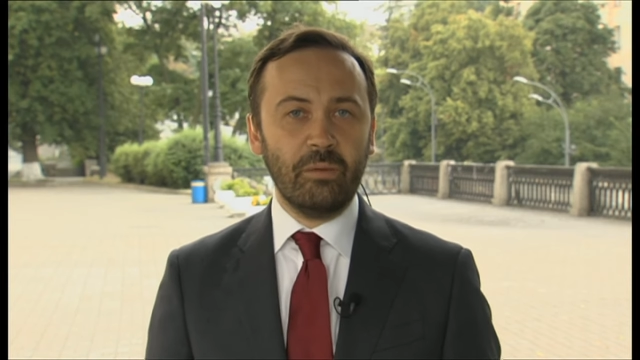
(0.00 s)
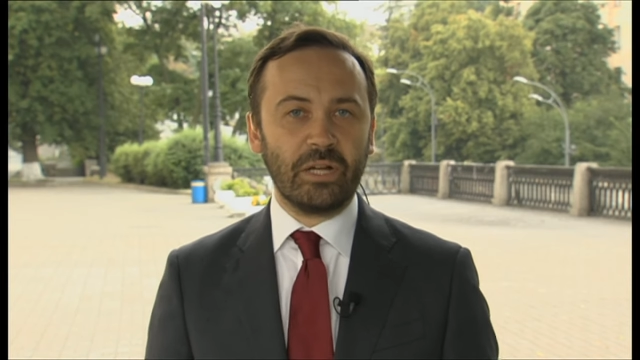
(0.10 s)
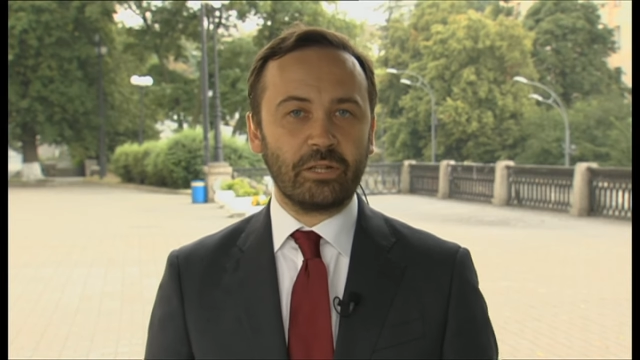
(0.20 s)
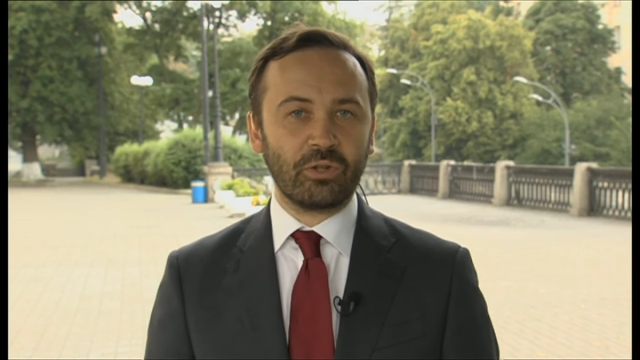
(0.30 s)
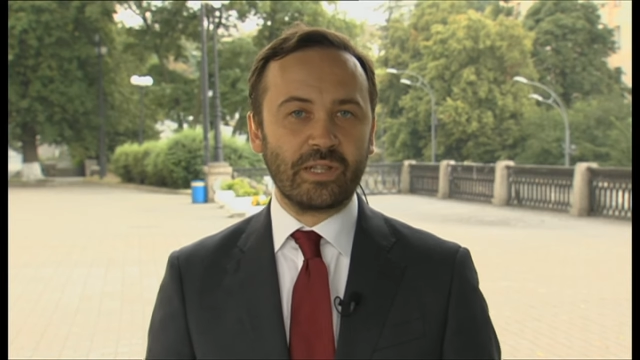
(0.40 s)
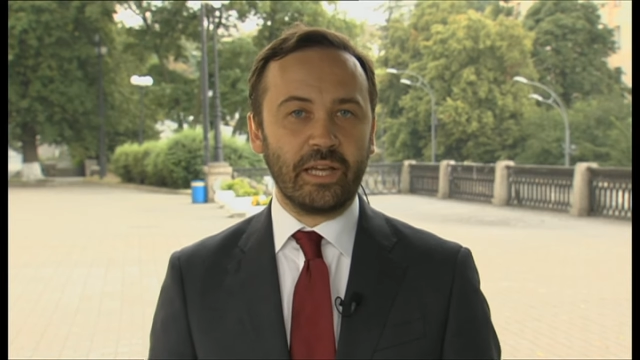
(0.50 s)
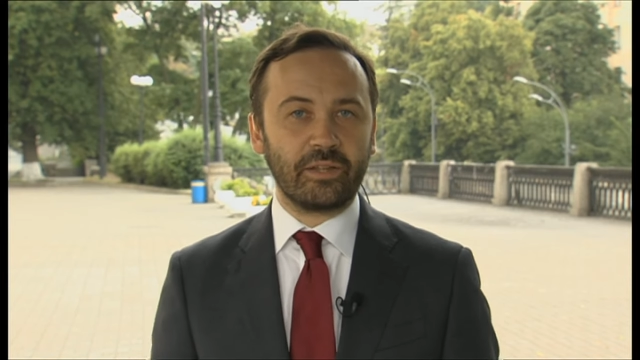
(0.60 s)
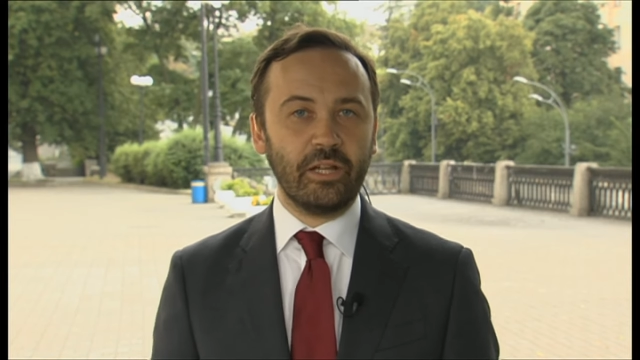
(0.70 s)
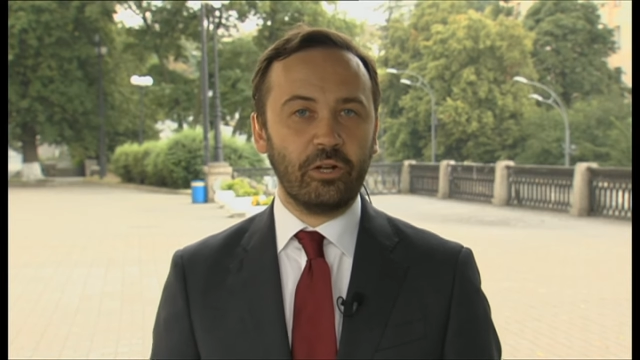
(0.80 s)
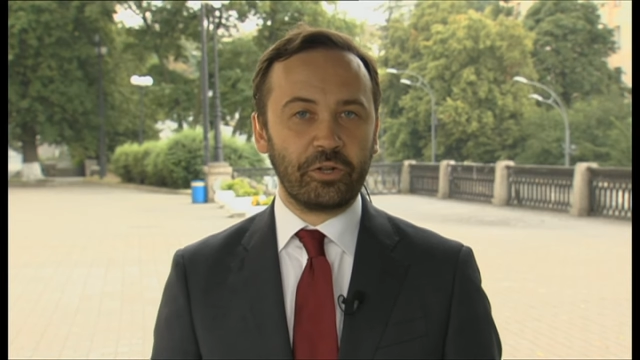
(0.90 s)
but looks
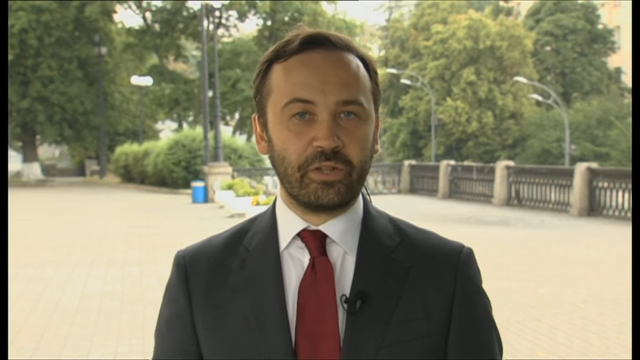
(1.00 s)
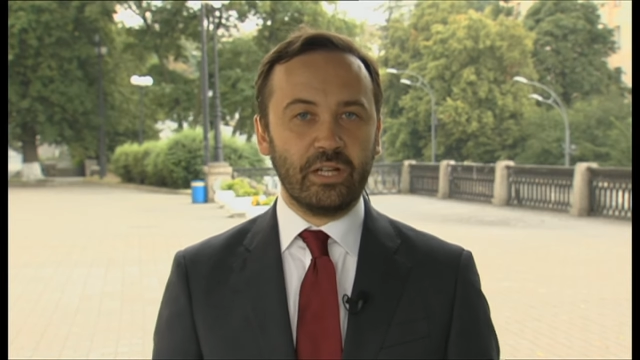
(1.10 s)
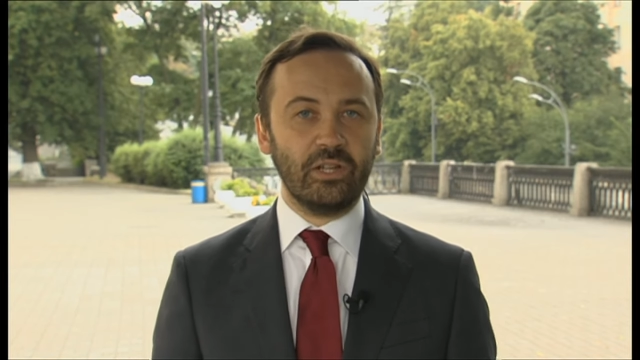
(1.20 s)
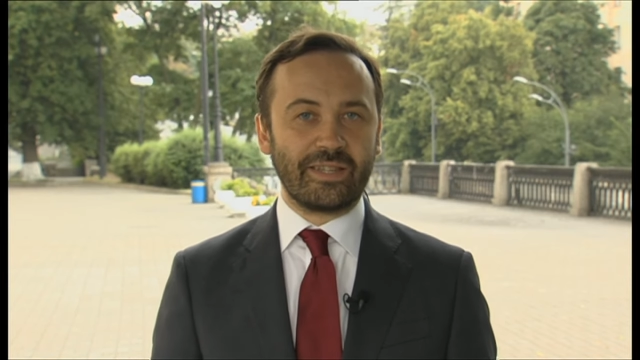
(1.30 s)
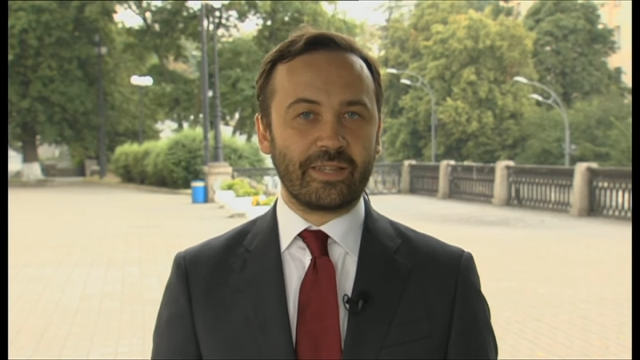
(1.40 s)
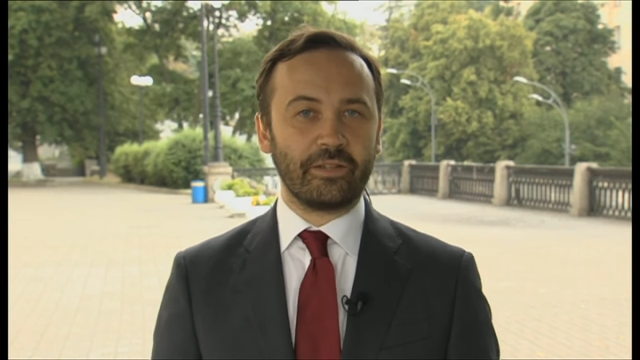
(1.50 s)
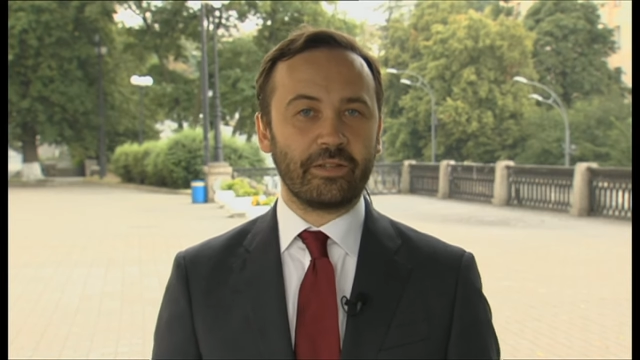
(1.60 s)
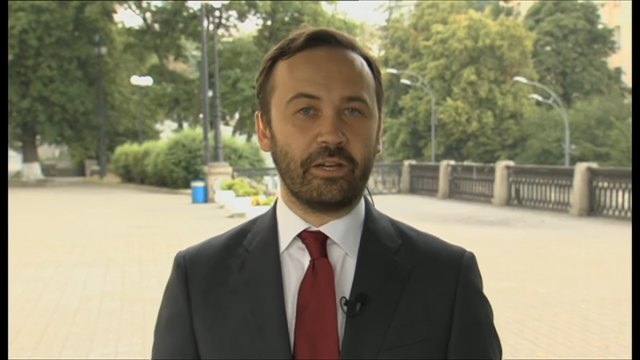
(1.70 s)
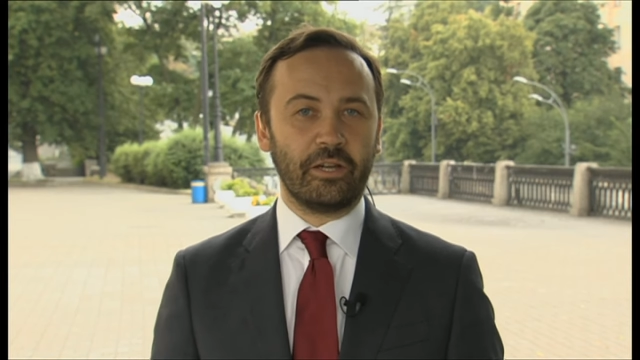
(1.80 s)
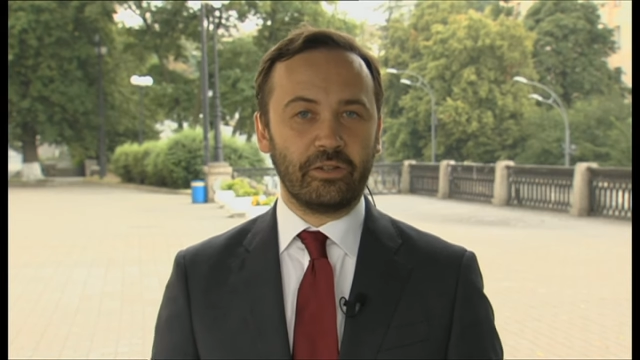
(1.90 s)
like they learned their
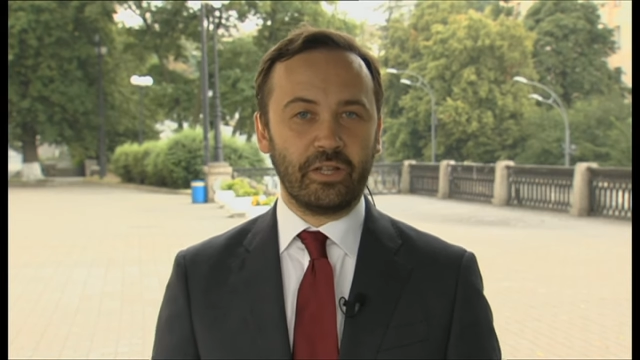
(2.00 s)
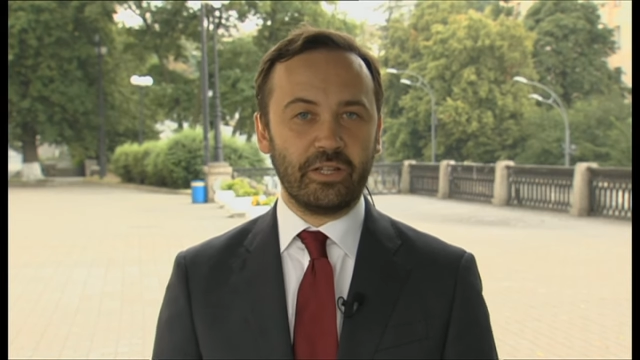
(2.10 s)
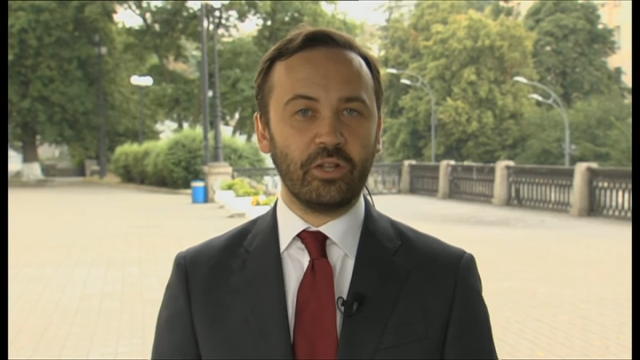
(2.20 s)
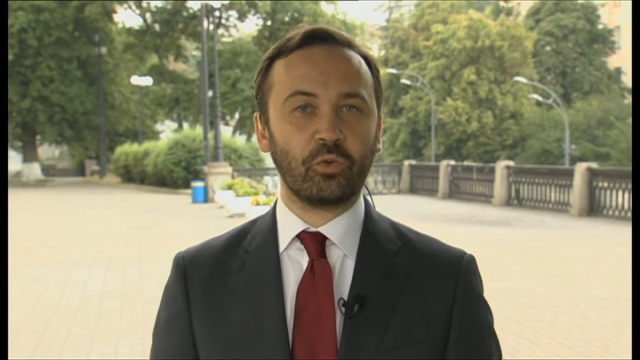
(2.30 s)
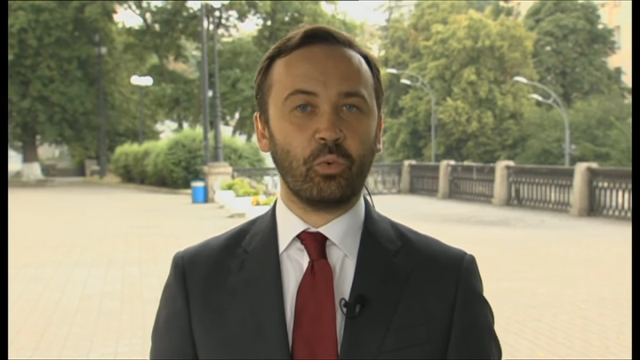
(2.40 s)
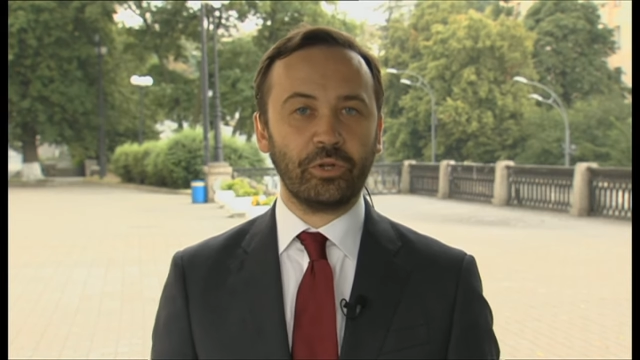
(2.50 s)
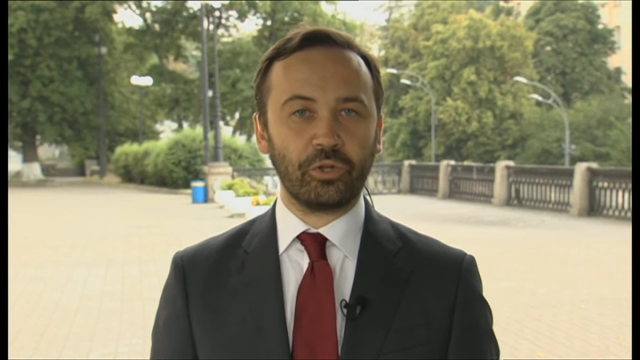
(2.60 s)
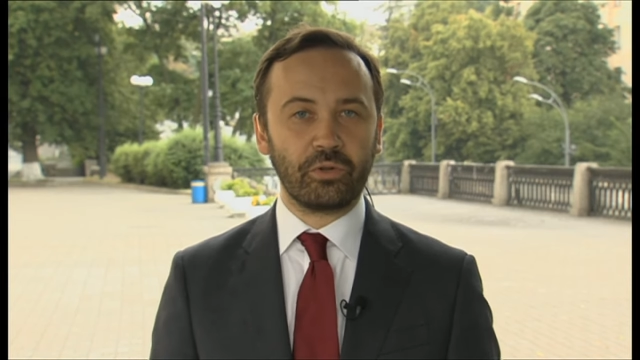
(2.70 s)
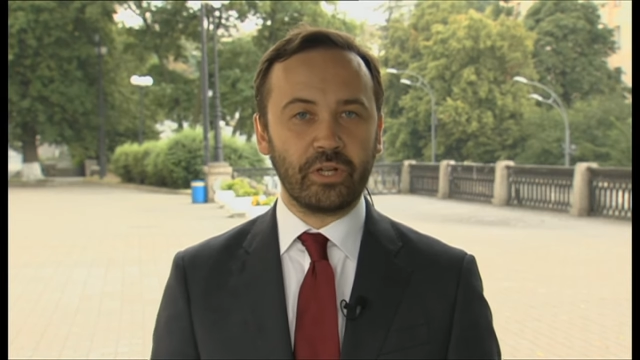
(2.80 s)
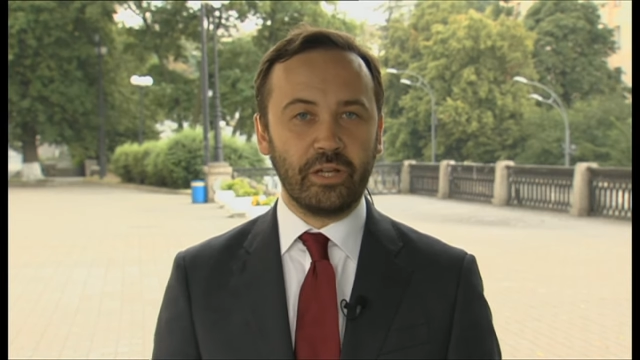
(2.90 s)
lesson and they didn't want
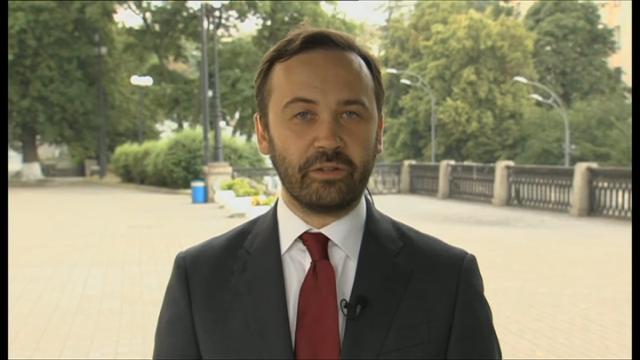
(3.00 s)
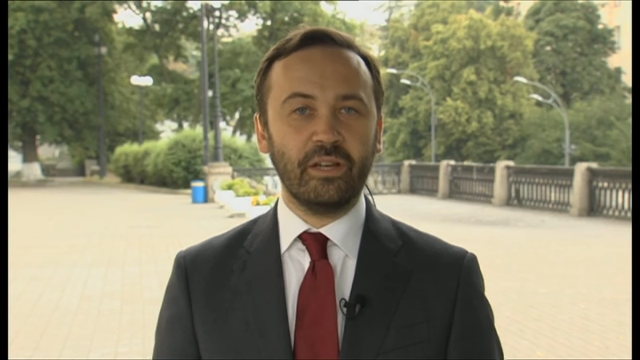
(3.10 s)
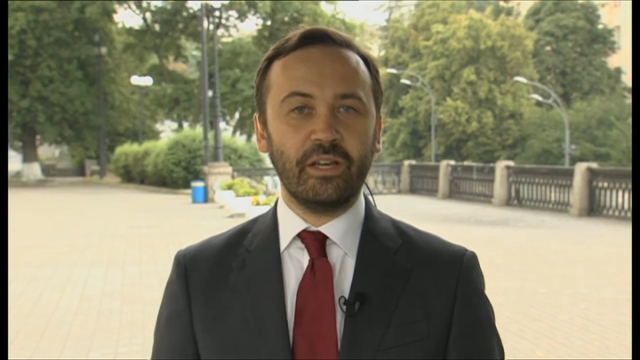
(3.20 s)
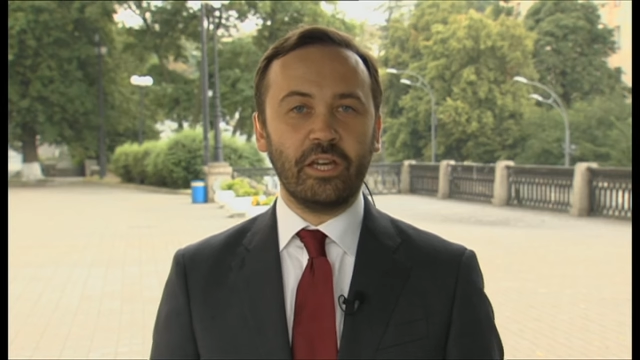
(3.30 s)
to create